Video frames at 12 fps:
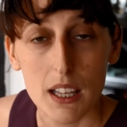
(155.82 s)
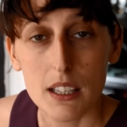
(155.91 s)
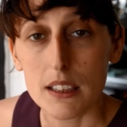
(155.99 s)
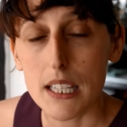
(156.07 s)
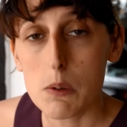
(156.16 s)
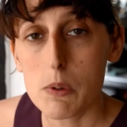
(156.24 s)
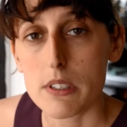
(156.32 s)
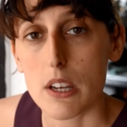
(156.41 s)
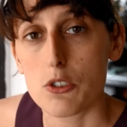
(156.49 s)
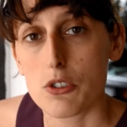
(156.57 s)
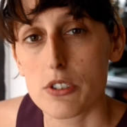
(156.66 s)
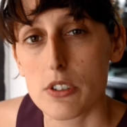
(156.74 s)
Li was
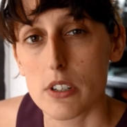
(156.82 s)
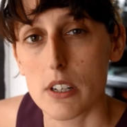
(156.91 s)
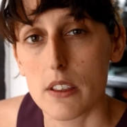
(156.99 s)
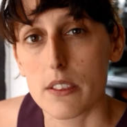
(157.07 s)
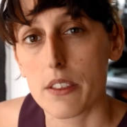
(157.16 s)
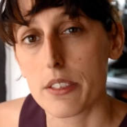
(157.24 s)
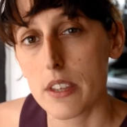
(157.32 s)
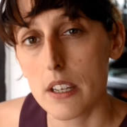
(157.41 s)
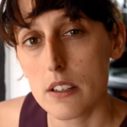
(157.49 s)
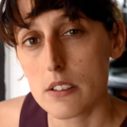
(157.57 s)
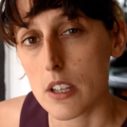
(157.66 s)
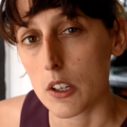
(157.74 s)
interested in the
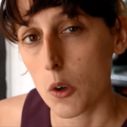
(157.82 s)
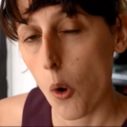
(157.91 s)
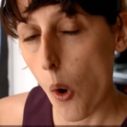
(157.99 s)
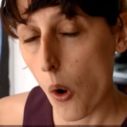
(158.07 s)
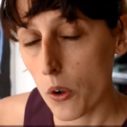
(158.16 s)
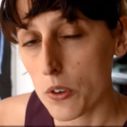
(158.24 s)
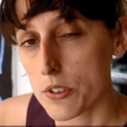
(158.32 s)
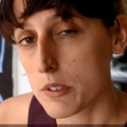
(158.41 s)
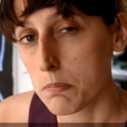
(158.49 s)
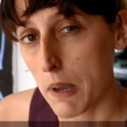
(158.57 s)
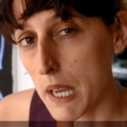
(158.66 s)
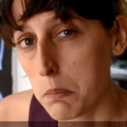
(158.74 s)
things that
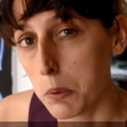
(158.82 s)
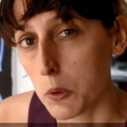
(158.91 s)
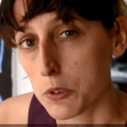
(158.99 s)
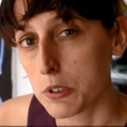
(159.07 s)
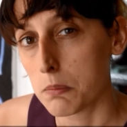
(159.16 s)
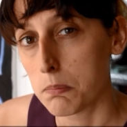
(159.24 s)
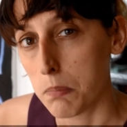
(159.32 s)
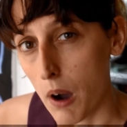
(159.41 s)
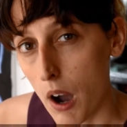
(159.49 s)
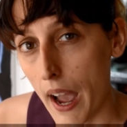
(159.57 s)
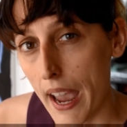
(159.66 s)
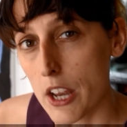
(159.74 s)
caused people to
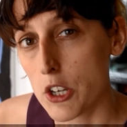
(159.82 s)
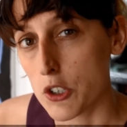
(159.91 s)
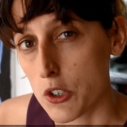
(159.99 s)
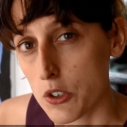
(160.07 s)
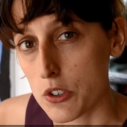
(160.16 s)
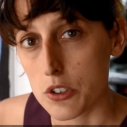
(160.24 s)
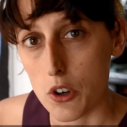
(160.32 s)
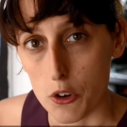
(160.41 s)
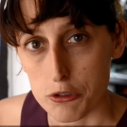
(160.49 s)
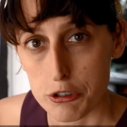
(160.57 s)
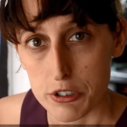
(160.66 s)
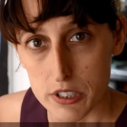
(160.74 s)
buy and use
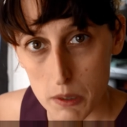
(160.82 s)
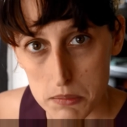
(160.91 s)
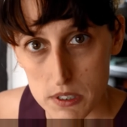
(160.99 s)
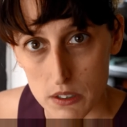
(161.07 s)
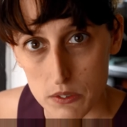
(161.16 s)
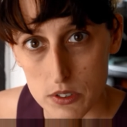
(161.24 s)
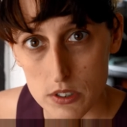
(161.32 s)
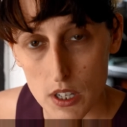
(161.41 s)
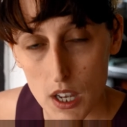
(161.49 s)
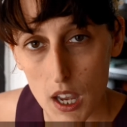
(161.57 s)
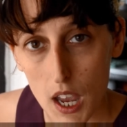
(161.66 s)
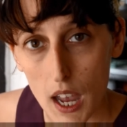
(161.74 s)
contraceptives.
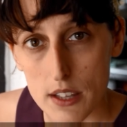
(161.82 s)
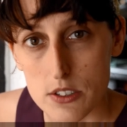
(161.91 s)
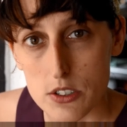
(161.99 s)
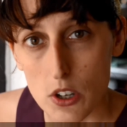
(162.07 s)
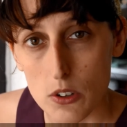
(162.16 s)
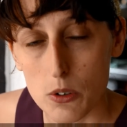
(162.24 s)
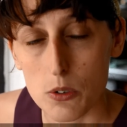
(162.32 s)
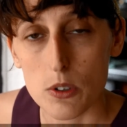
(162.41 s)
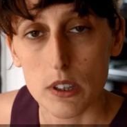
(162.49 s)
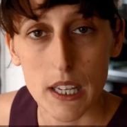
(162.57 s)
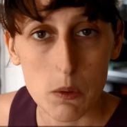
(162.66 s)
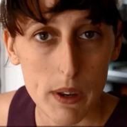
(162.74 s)
And so
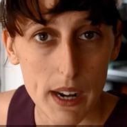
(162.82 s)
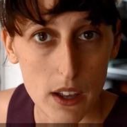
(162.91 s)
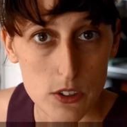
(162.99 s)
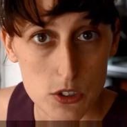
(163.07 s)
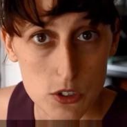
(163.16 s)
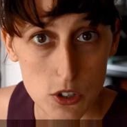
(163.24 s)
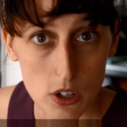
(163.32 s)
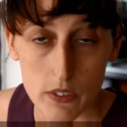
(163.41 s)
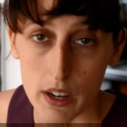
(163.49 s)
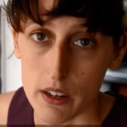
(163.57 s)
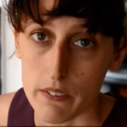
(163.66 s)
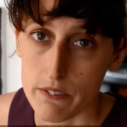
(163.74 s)
Li went out and
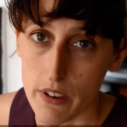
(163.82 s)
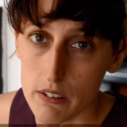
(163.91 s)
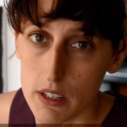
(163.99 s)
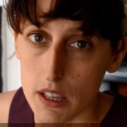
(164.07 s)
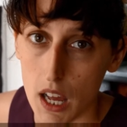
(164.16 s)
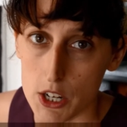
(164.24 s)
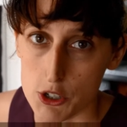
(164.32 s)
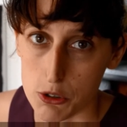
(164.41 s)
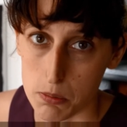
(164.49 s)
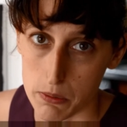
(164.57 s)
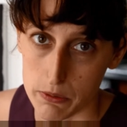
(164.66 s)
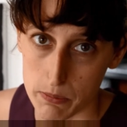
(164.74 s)
surveyed a very large
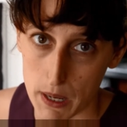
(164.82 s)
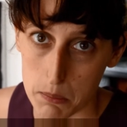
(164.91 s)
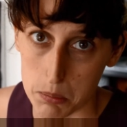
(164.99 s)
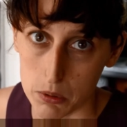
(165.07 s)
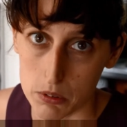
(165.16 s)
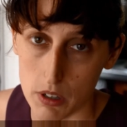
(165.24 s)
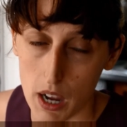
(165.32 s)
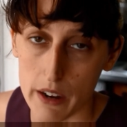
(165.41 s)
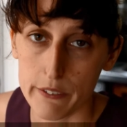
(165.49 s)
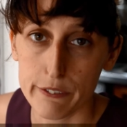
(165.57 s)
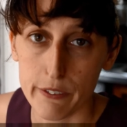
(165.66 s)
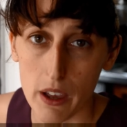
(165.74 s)
group of people
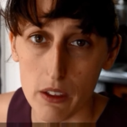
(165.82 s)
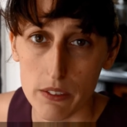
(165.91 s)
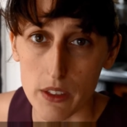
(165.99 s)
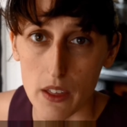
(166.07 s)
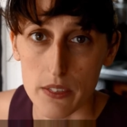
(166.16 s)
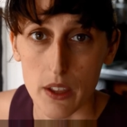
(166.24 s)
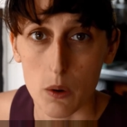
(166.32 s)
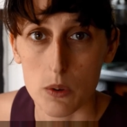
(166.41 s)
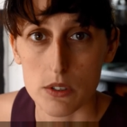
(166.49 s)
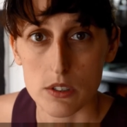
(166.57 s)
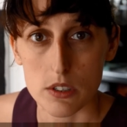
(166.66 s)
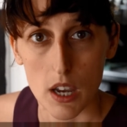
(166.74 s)
and found that there
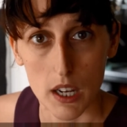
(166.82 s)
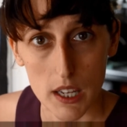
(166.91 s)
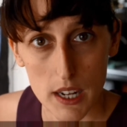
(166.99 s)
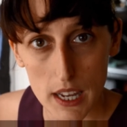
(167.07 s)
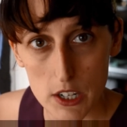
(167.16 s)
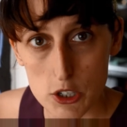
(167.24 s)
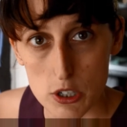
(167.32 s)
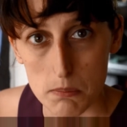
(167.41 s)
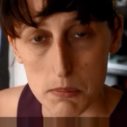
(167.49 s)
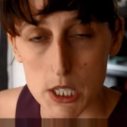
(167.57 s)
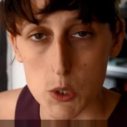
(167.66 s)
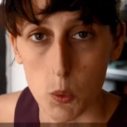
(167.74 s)
was a connection
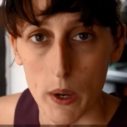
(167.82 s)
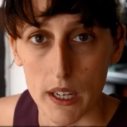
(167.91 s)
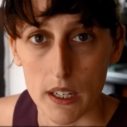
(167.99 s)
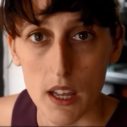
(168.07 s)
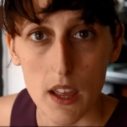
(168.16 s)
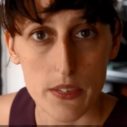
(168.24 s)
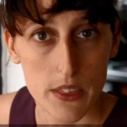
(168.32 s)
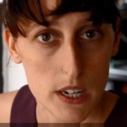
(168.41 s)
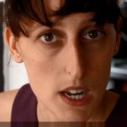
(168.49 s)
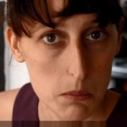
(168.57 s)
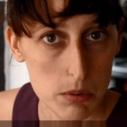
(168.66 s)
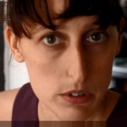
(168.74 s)
between the
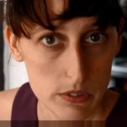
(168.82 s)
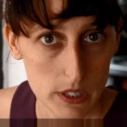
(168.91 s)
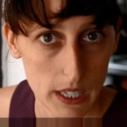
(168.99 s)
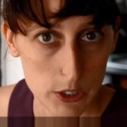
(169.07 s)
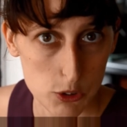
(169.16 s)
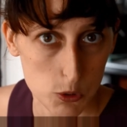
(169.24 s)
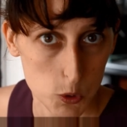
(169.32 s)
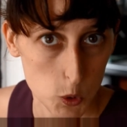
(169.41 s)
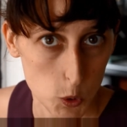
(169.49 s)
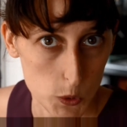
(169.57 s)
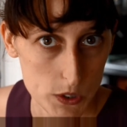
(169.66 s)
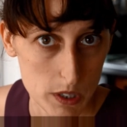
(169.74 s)
number of electrical
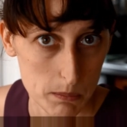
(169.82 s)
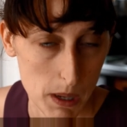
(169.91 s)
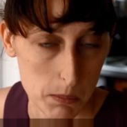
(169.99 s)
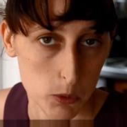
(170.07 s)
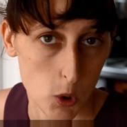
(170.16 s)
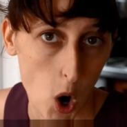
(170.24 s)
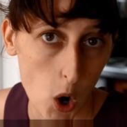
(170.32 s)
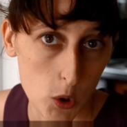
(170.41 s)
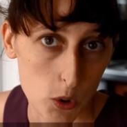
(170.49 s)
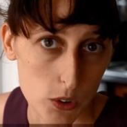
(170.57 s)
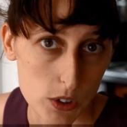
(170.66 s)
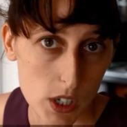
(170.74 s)
goods that people
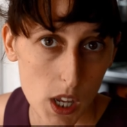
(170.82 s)
owned